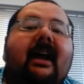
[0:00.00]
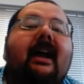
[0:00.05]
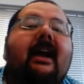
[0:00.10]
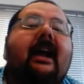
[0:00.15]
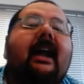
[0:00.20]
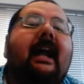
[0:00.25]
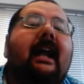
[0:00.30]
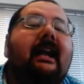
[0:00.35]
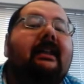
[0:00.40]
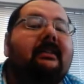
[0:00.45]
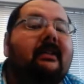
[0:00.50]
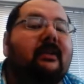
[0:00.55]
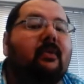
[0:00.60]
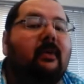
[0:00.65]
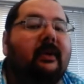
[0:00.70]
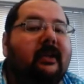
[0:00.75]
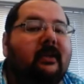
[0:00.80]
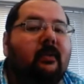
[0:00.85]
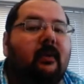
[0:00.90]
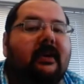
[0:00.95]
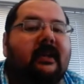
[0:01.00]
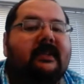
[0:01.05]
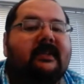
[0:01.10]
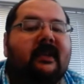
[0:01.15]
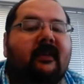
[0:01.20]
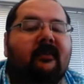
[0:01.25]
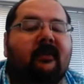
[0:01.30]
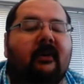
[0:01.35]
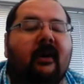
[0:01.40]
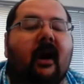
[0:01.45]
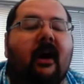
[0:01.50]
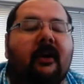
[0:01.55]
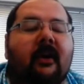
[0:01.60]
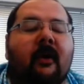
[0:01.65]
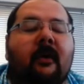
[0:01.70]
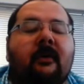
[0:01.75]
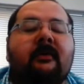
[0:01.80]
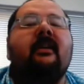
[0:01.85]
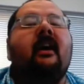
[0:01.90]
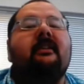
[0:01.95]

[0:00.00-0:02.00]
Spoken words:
and the 2020 Silverado. Not